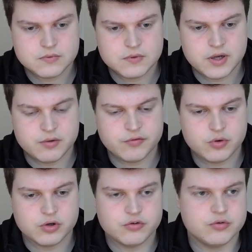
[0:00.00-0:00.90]
And of
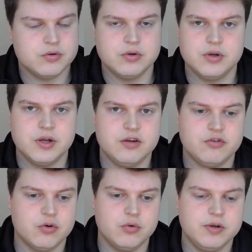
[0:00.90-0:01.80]
course,
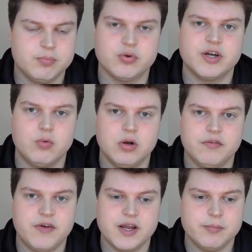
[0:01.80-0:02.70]
it's only
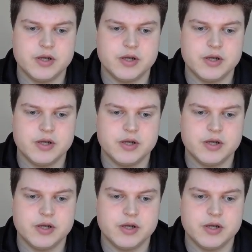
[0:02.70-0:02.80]
pre-qualifying